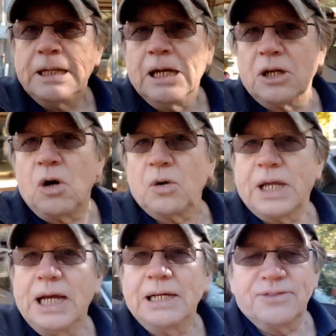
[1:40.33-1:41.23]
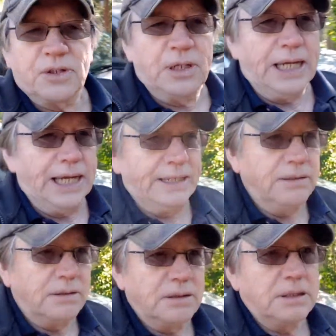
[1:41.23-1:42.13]
old car that I had.
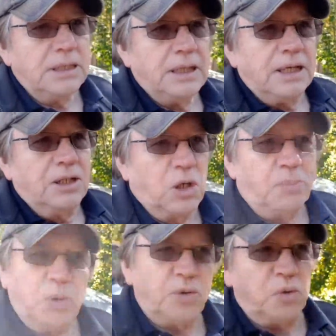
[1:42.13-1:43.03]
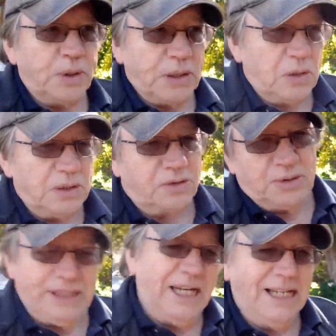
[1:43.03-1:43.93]
And I put the wheel on,
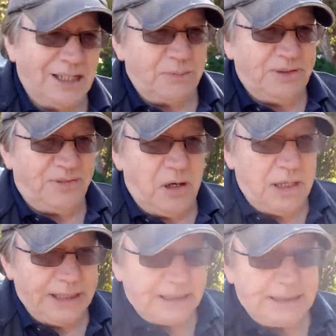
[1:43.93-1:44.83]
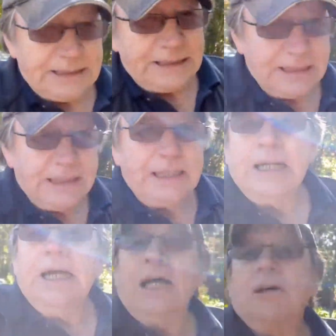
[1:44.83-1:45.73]
thought, yeah, it'll be fine.
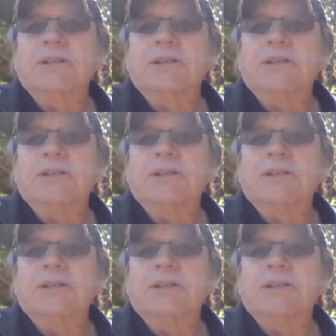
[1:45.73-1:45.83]
I was